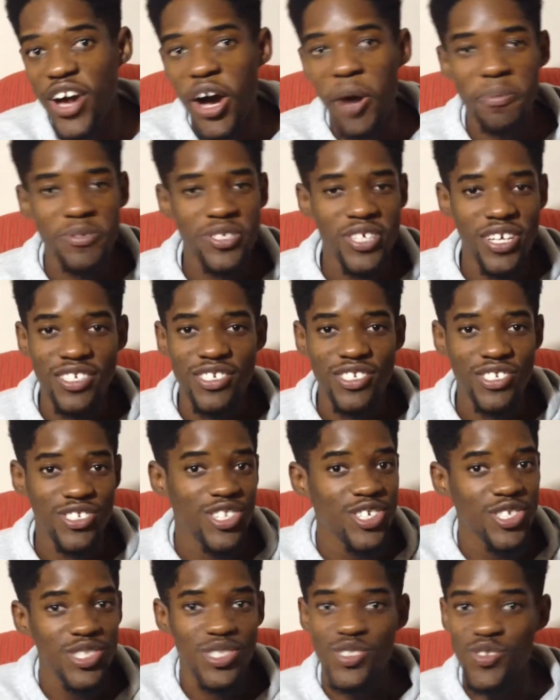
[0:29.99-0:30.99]
options
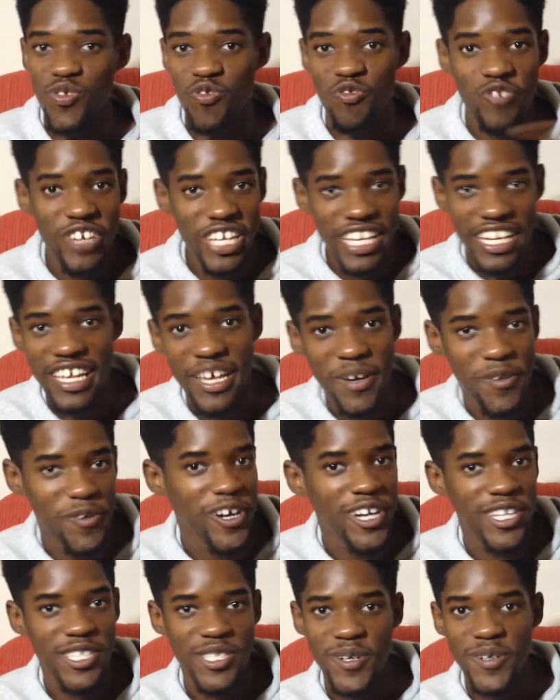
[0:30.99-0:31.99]
just really
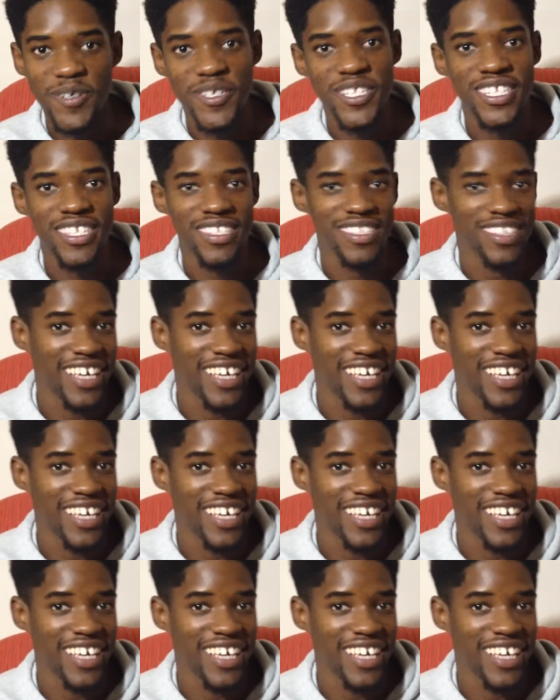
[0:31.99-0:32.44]
worked out